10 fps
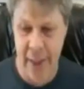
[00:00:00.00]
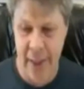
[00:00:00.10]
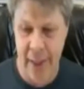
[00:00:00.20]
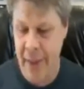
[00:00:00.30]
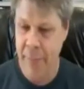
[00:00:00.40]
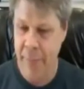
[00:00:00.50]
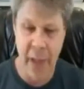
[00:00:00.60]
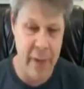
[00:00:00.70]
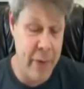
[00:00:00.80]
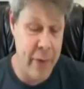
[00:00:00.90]
in,
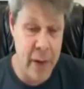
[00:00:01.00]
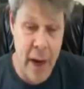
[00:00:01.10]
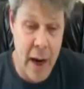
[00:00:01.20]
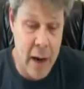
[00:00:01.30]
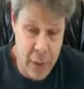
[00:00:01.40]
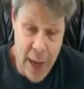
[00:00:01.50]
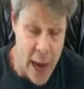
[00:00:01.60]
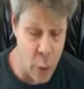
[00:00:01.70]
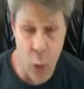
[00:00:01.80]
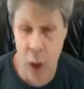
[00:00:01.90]
figure out how,